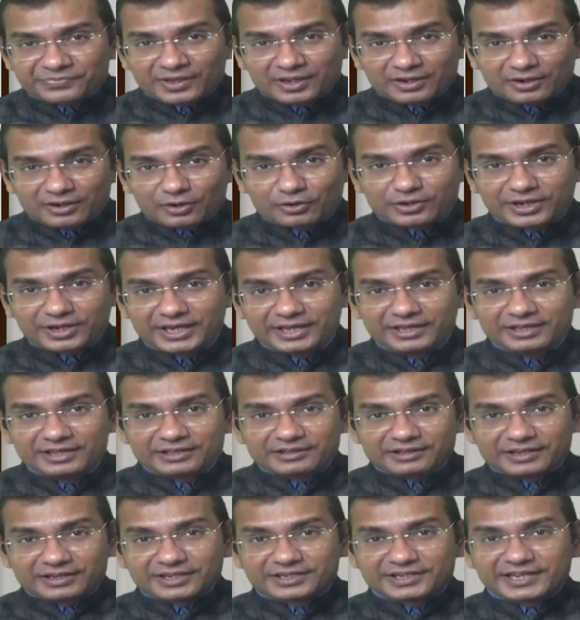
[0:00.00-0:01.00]
Okay,
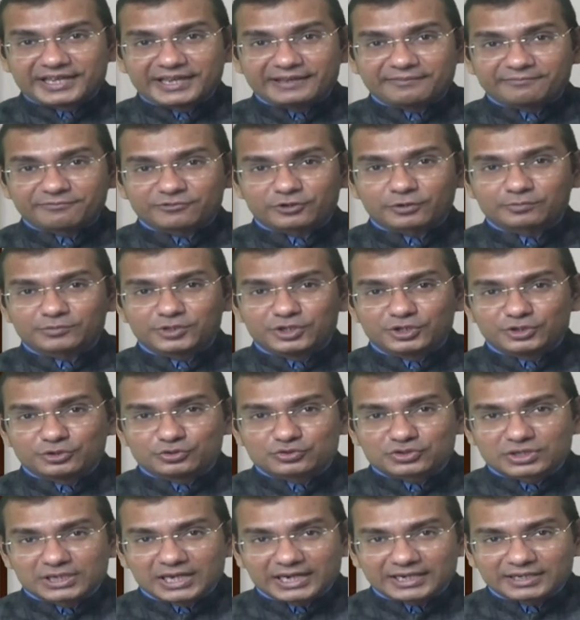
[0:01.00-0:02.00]
it came from the New
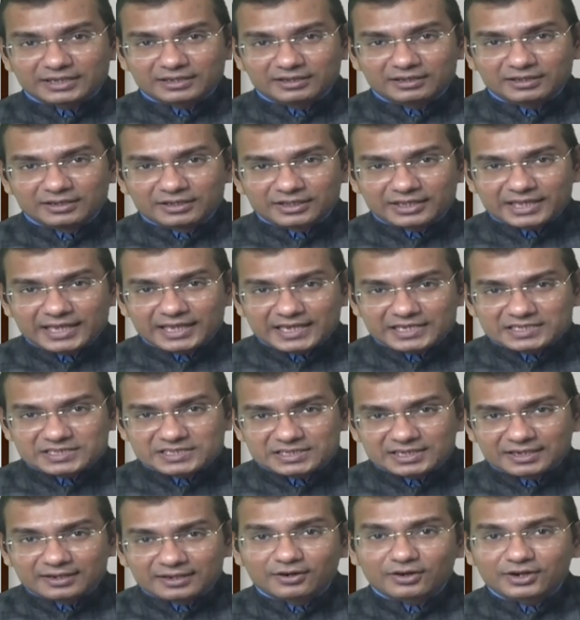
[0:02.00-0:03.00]
Zealand
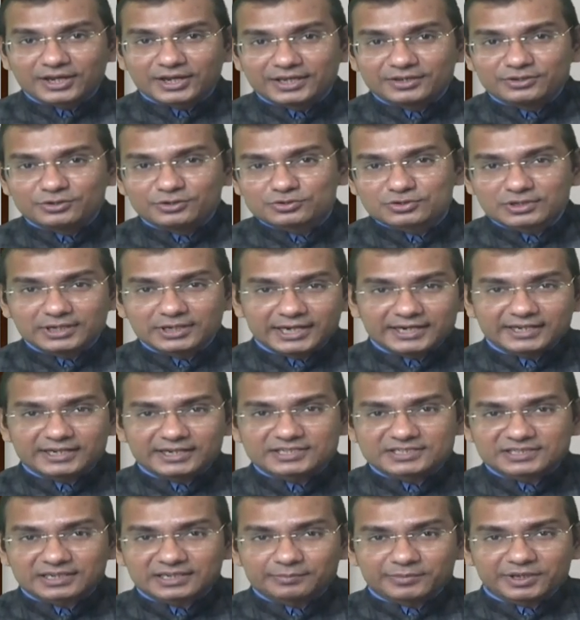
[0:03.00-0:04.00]
case. Okay, New Zealand
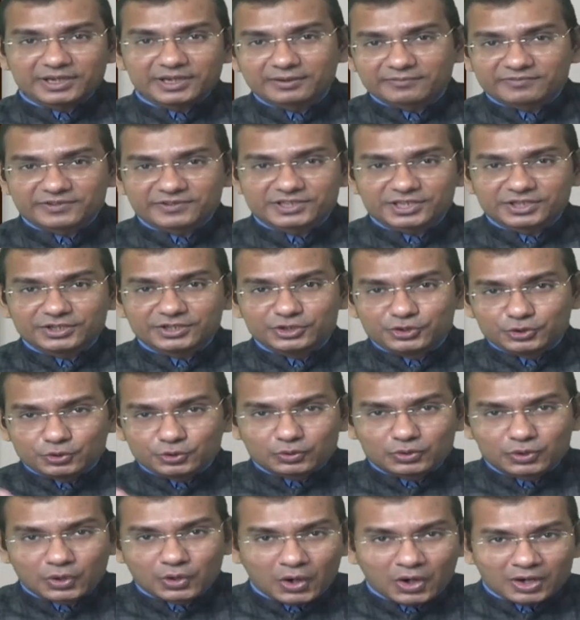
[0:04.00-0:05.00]
is coming up with a
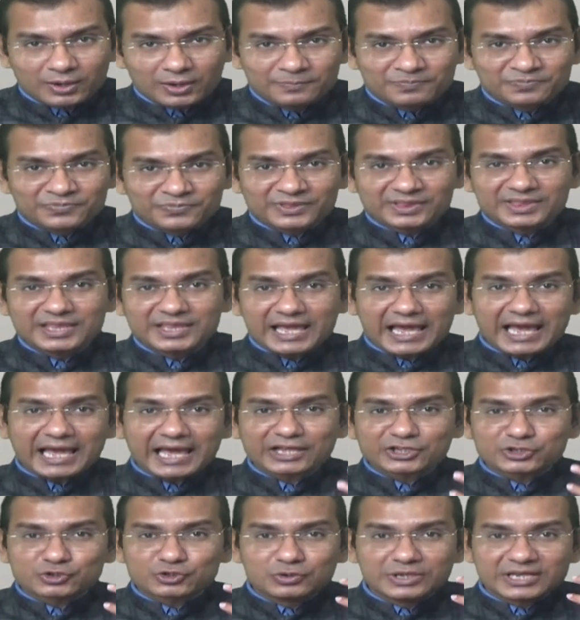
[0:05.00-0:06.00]
new law. They
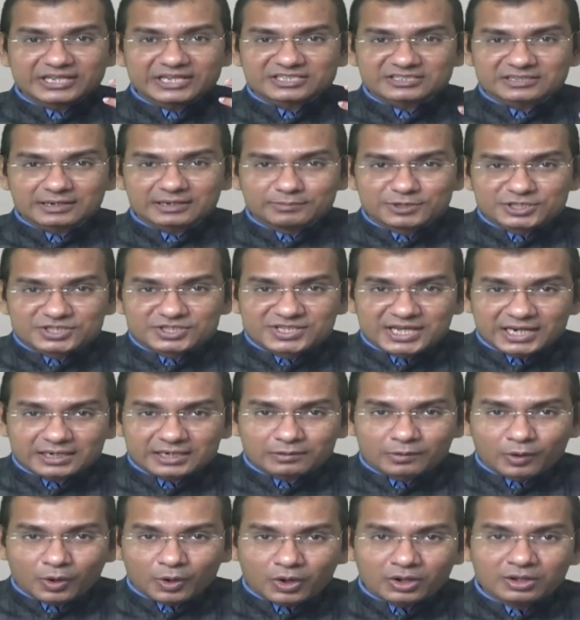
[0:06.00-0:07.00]
actually established that
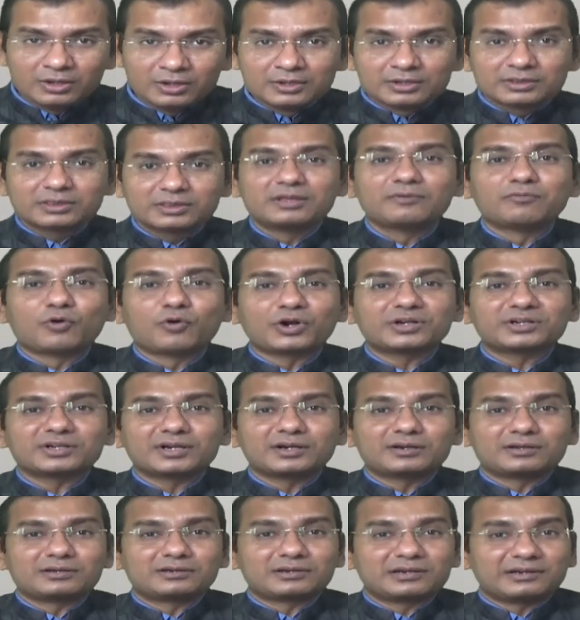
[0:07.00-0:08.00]
law. They
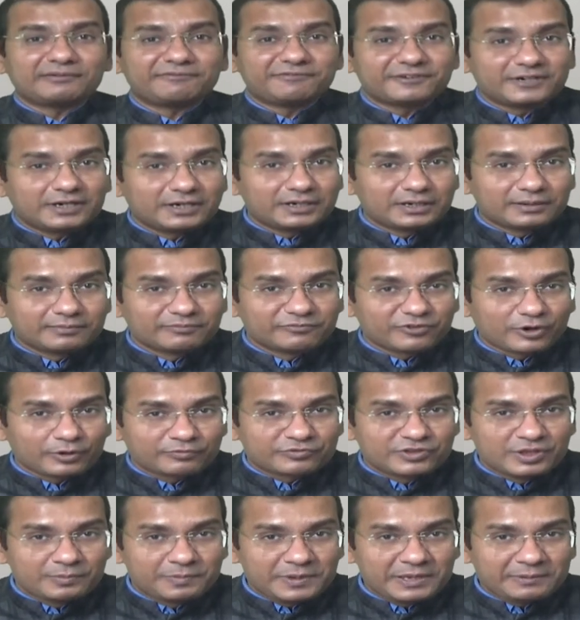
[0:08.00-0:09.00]
wanted a referendum
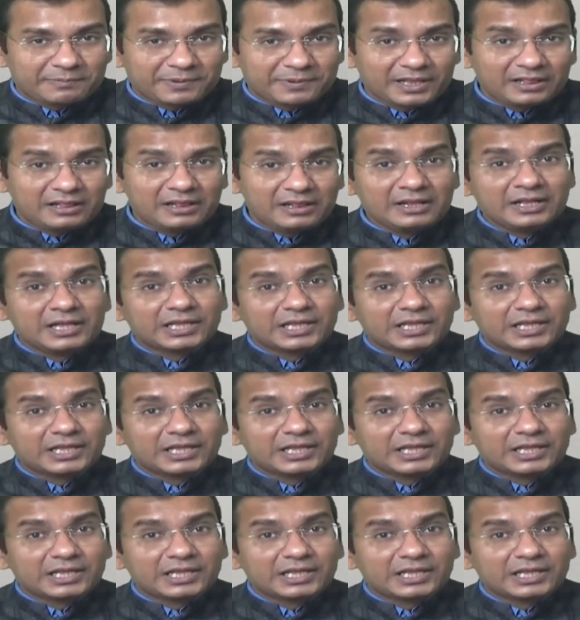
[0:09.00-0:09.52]
of the people.